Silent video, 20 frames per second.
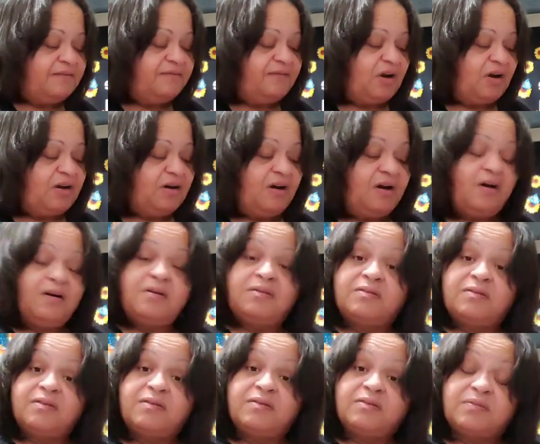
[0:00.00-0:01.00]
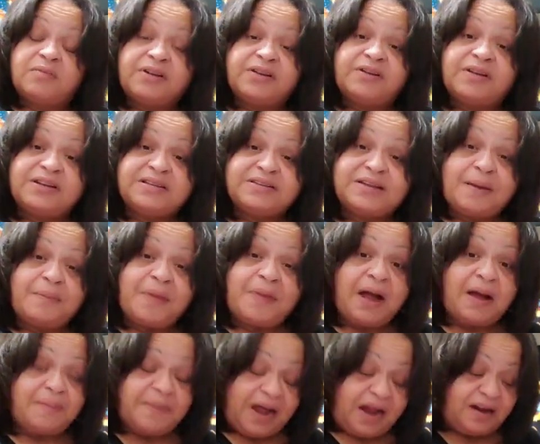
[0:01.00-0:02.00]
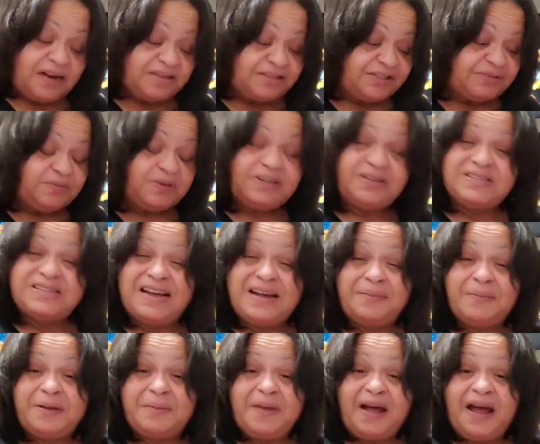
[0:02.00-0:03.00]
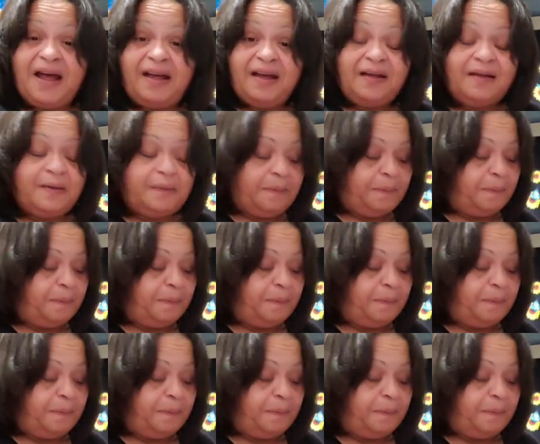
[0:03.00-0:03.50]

Virgo, will you accept my apology? Will you take me back?